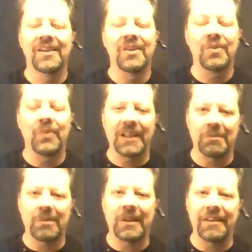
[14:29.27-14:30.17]
we can
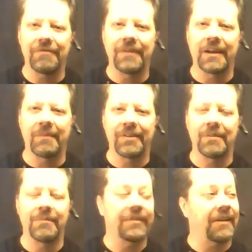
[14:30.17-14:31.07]
apply the fundamental theorem
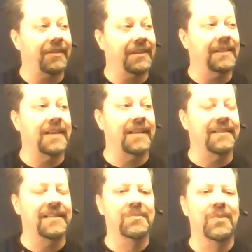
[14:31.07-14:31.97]
of calculus at
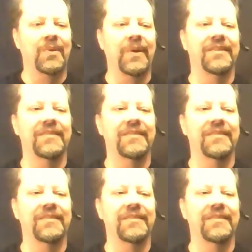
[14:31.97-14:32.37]
this point.